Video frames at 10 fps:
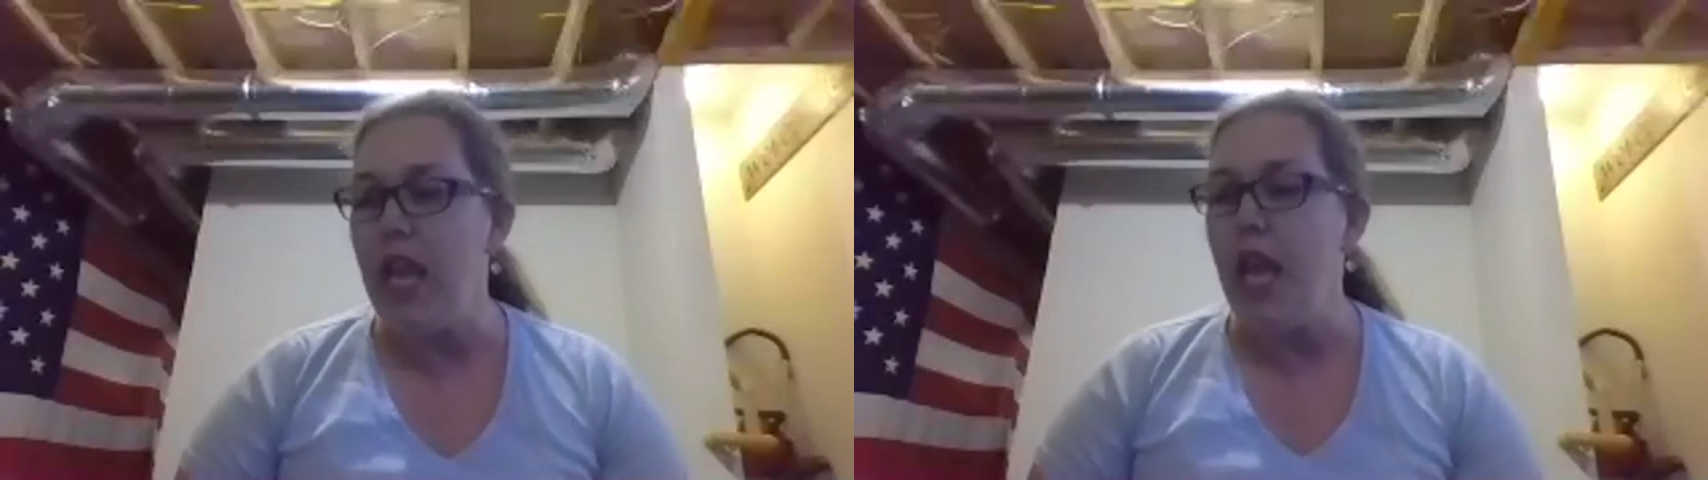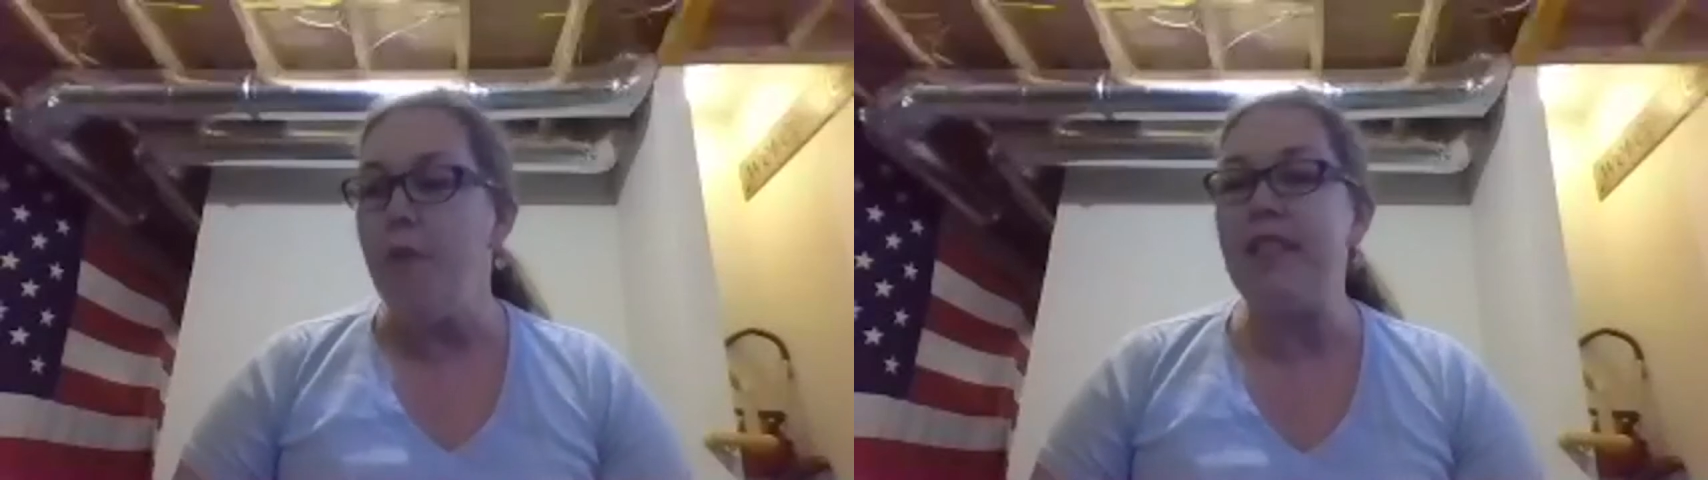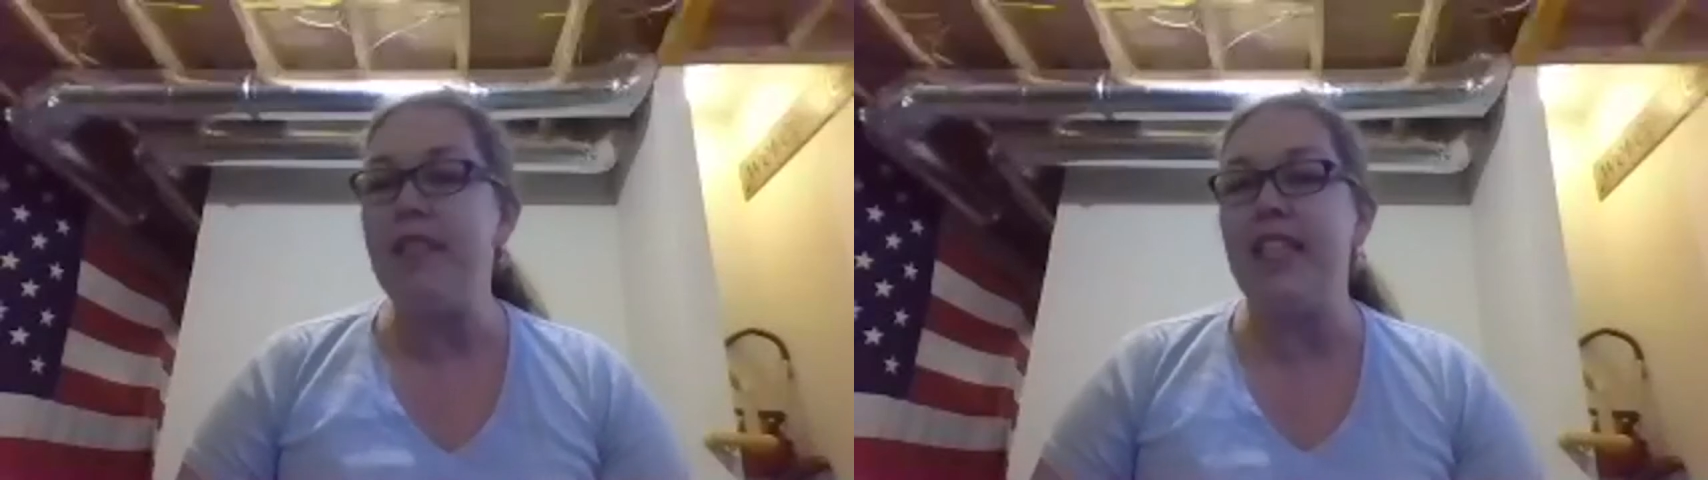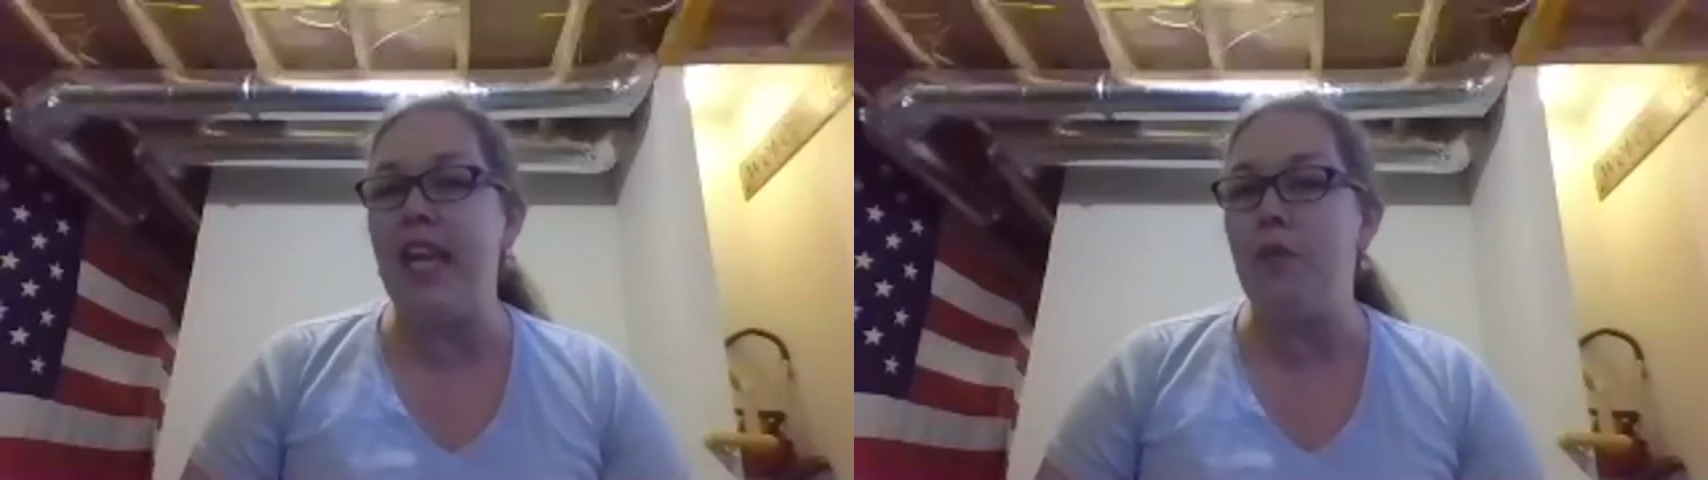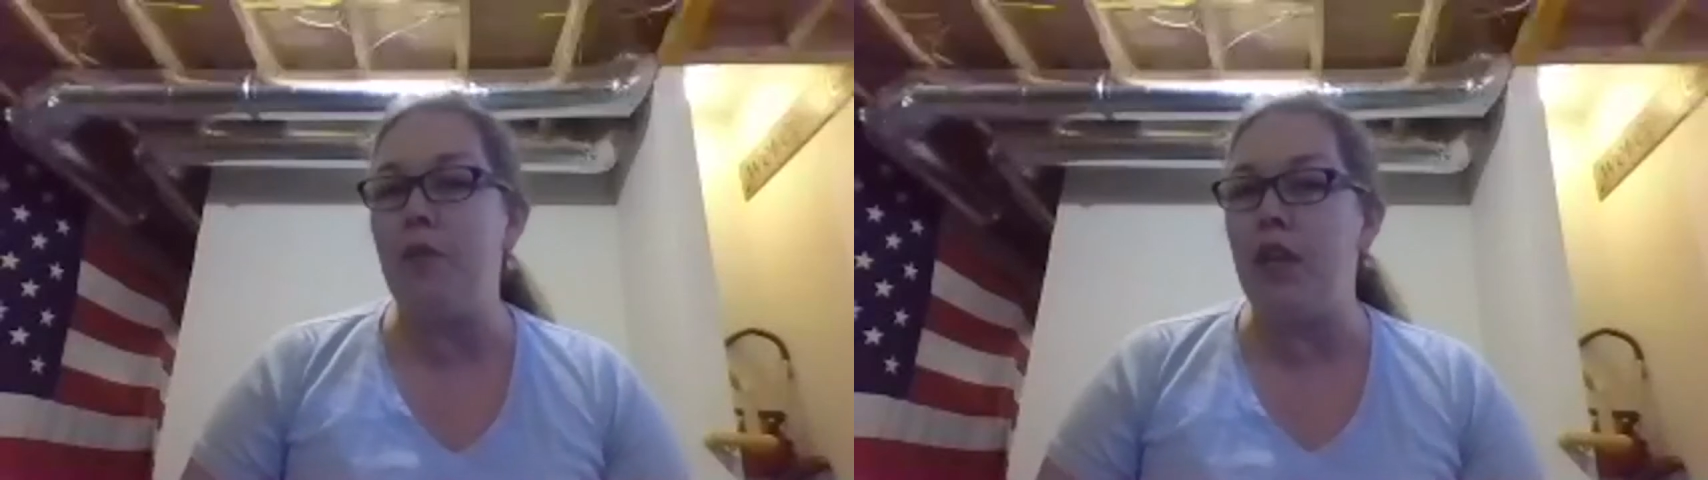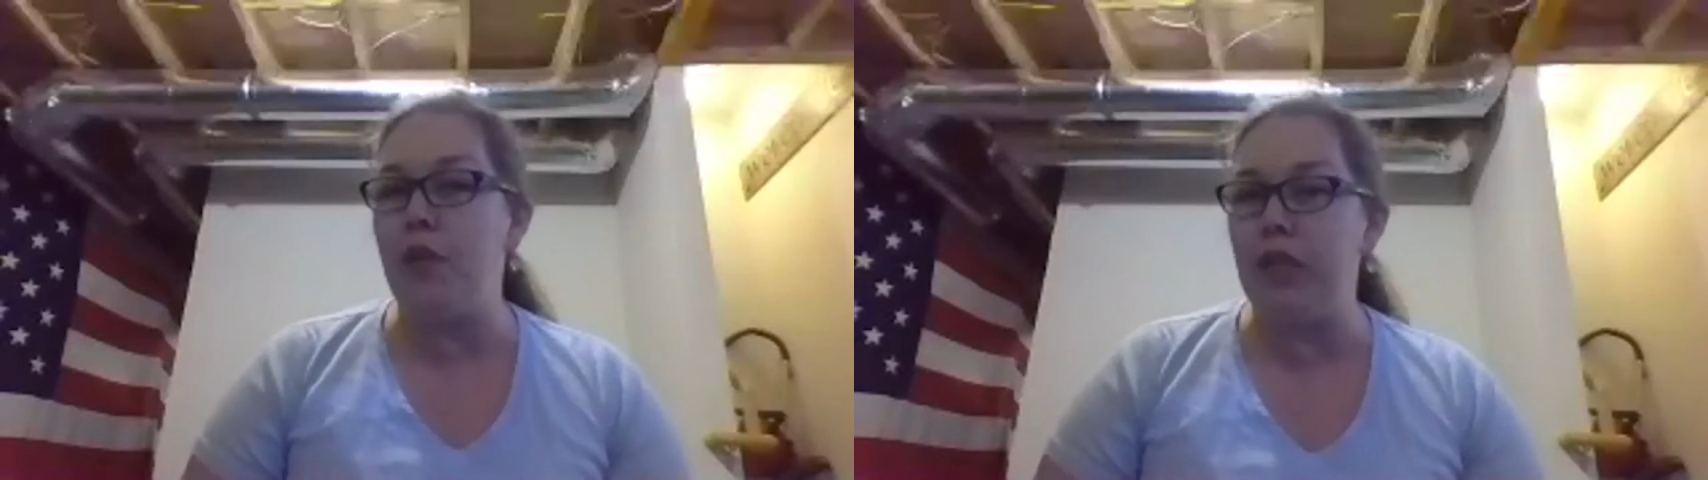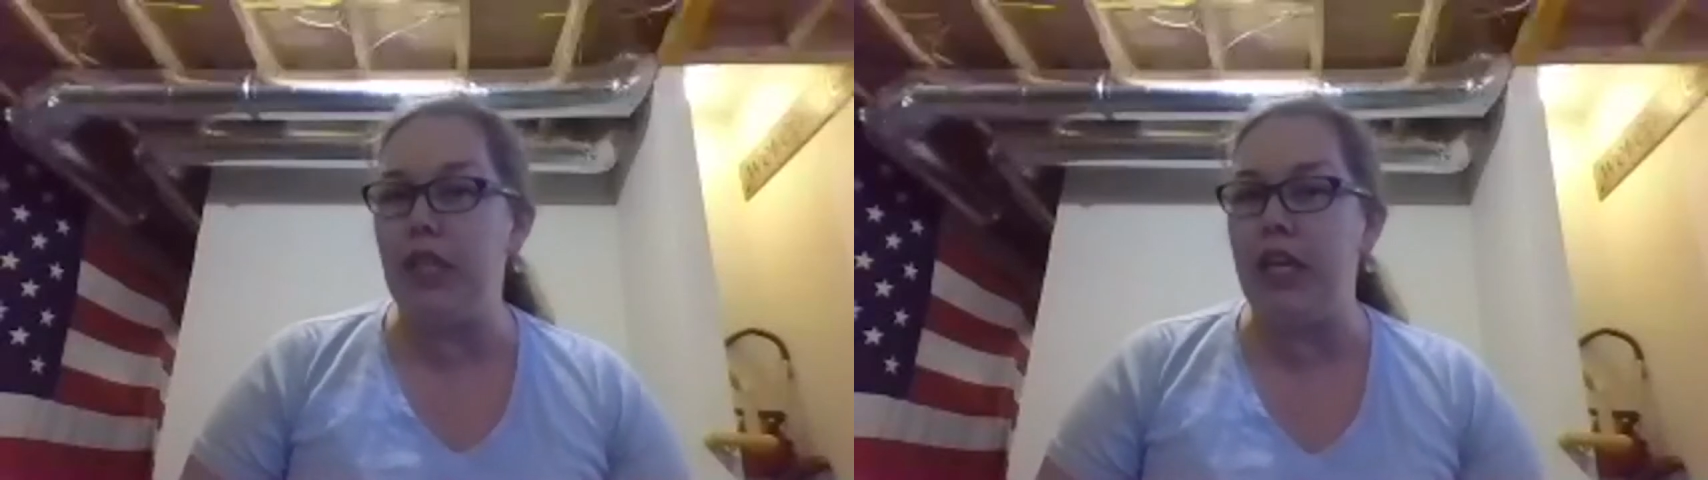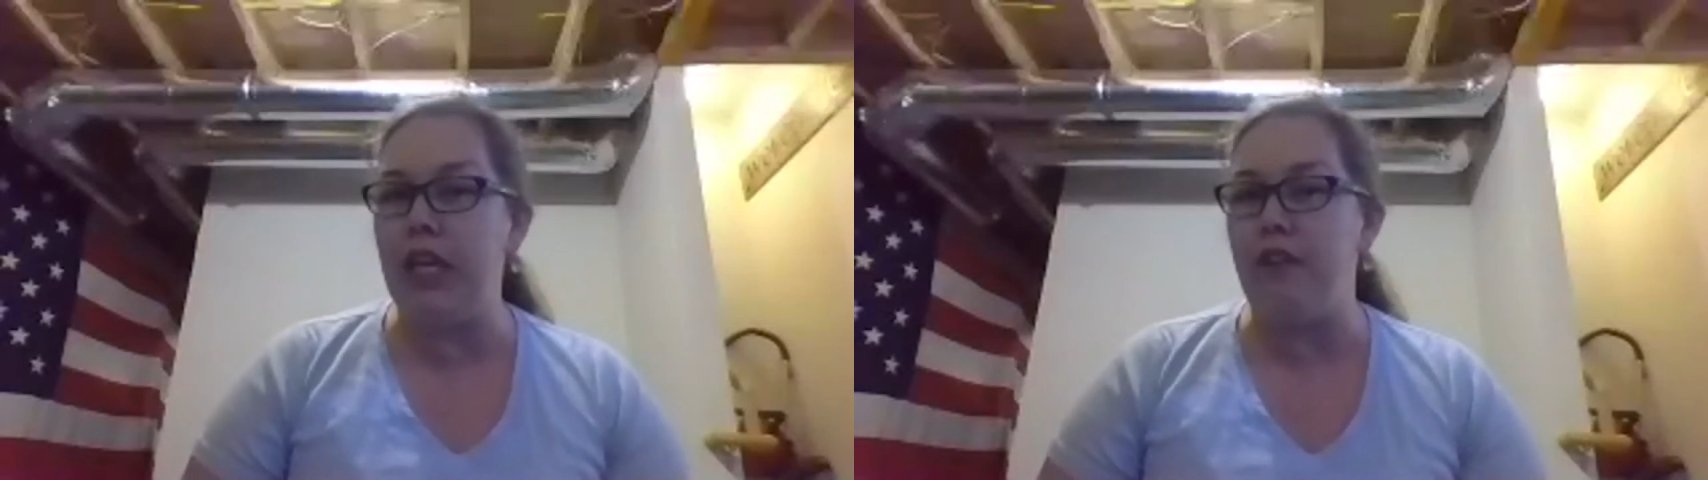But today we're not really going to